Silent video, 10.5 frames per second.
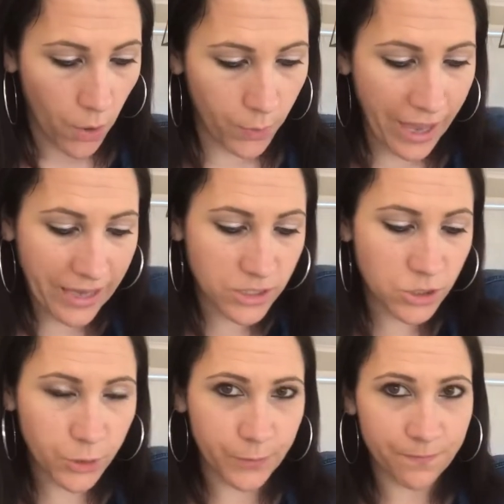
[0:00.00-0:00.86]
Okay,
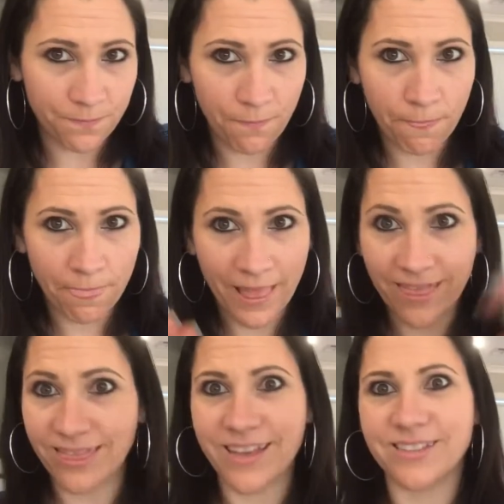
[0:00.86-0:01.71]
so
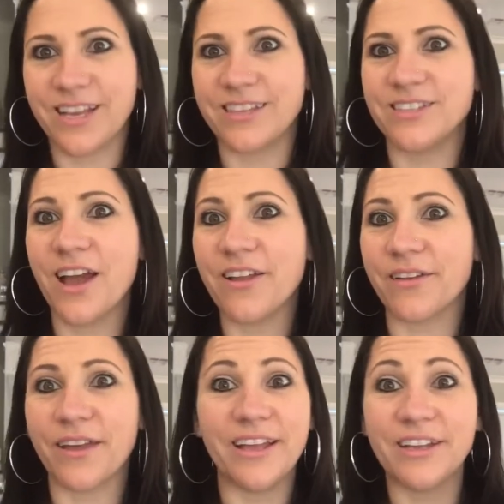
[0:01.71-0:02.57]
let's get started.
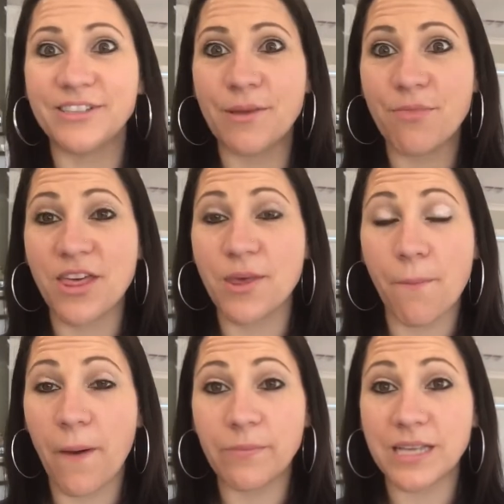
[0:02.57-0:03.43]
It is something
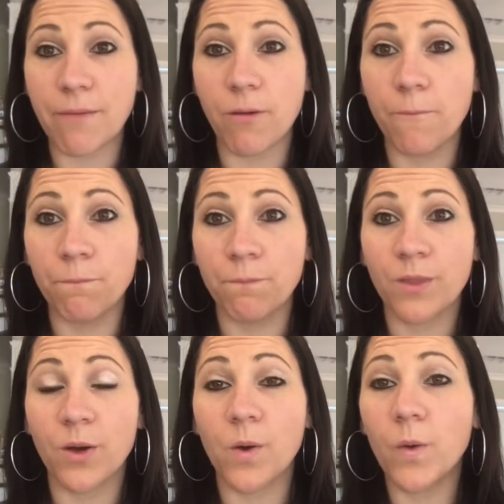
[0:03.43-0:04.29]
that pops up
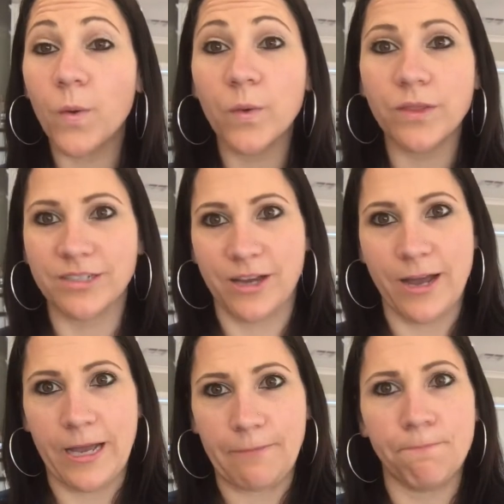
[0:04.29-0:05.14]
all the
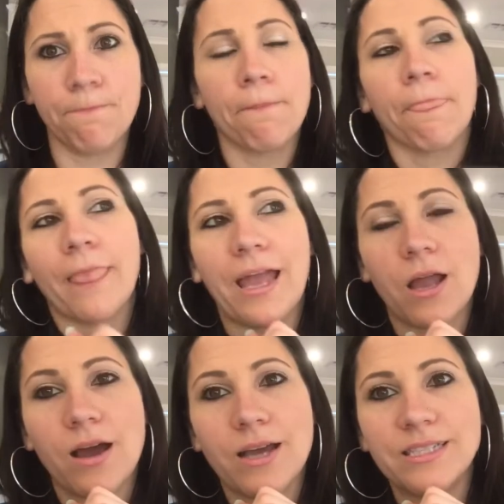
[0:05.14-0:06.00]
time, and
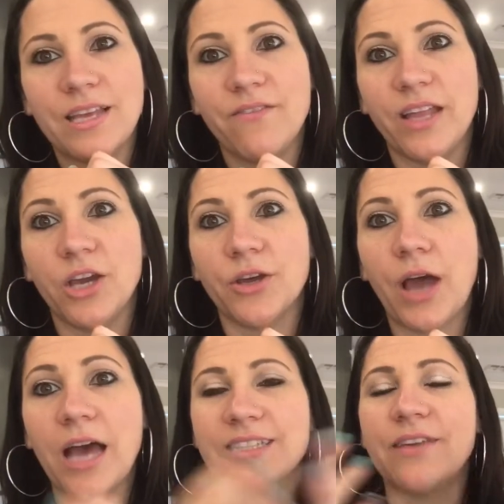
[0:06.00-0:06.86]
I see
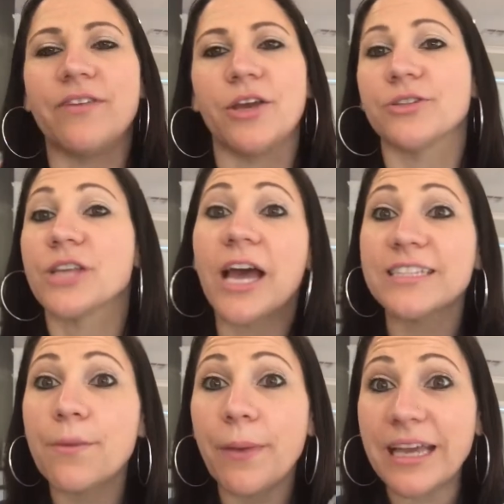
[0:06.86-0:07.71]

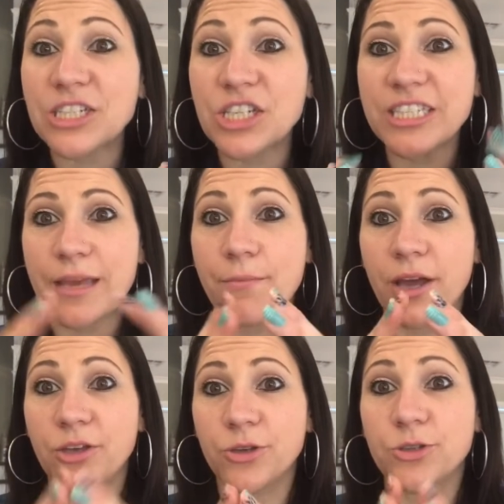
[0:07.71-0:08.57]
pictures in
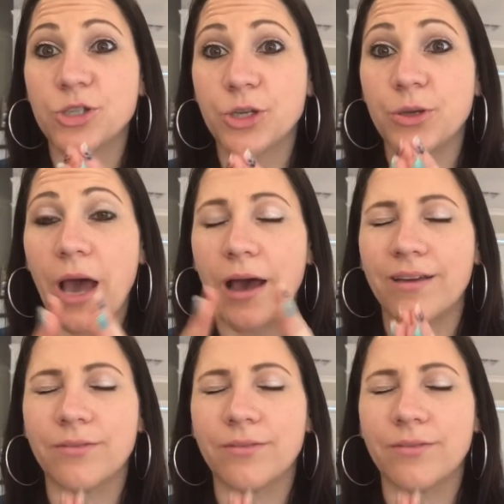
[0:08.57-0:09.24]
my YouTube,